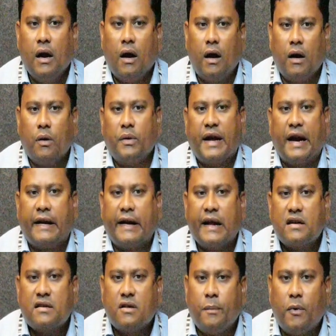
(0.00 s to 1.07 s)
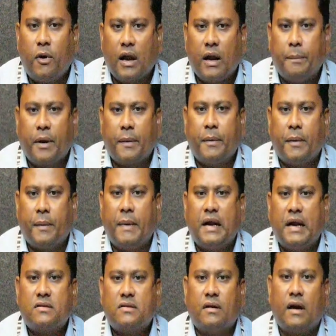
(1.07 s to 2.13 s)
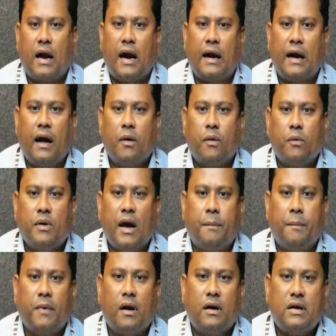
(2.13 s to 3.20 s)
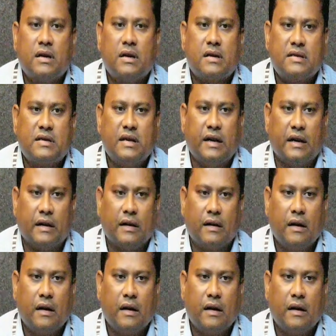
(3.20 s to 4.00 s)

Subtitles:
and we can test the model performance on data we have not seen.